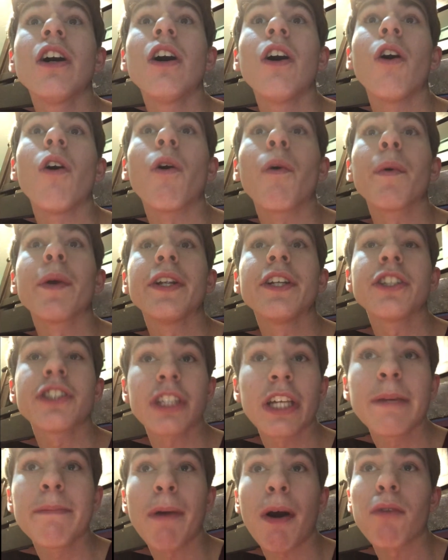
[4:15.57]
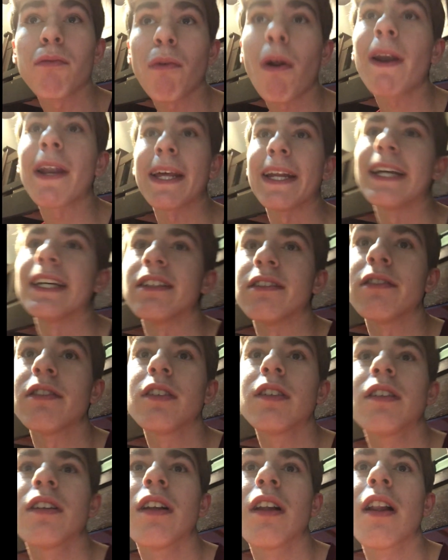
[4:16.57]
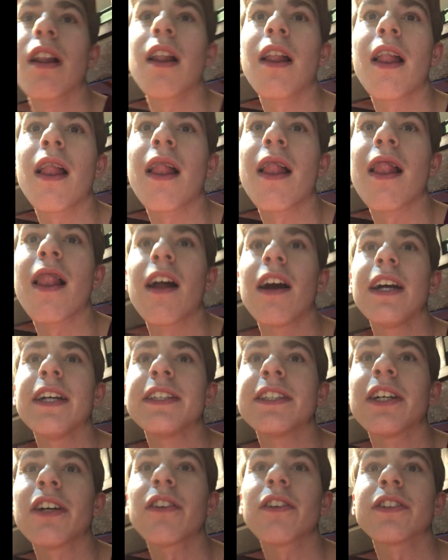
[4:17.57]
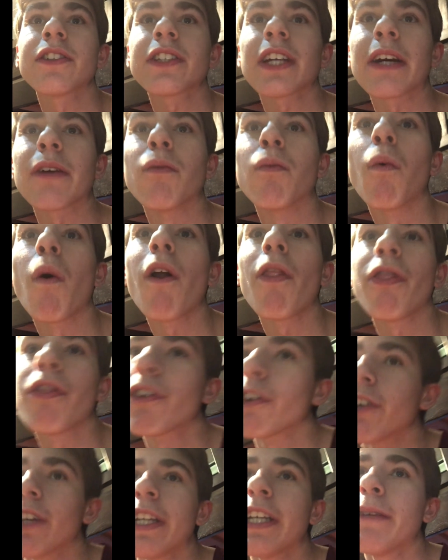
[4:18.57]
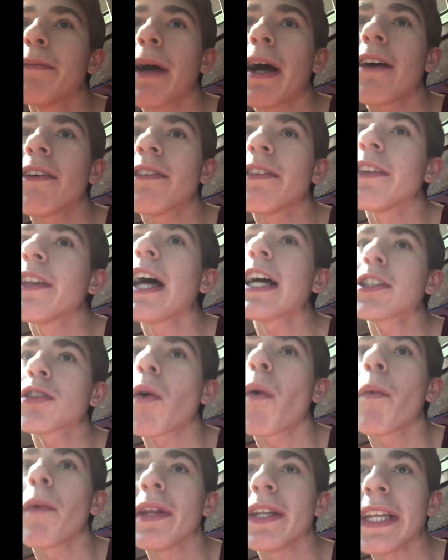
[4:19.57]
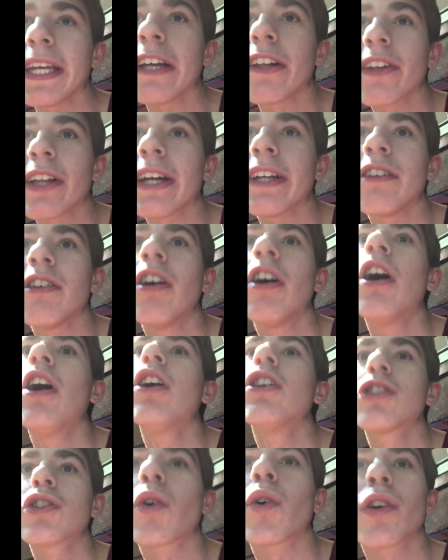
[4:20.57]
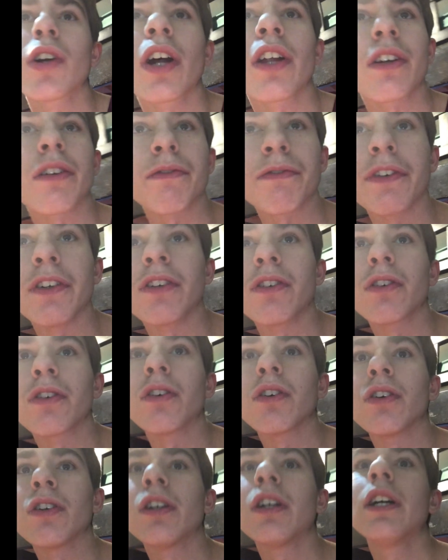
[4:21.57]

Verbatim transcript: or we just keep on running it until it's like 130 about. That's when we kneel it, score another field goal.